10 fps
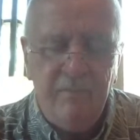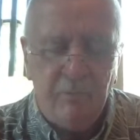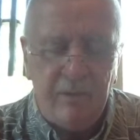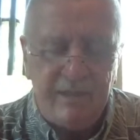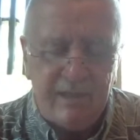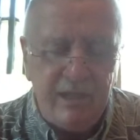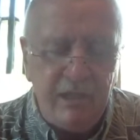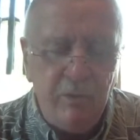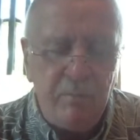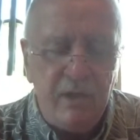We thank
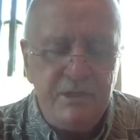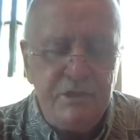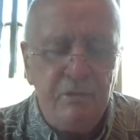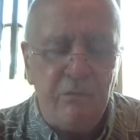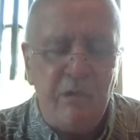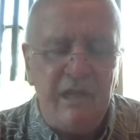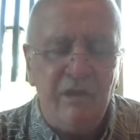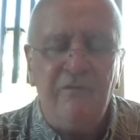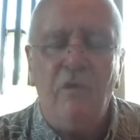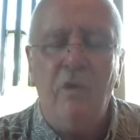you and praise you. We
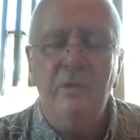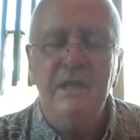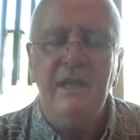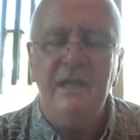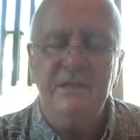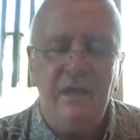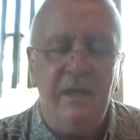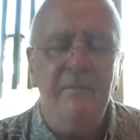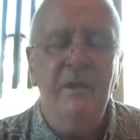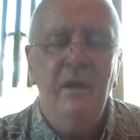look forward to that time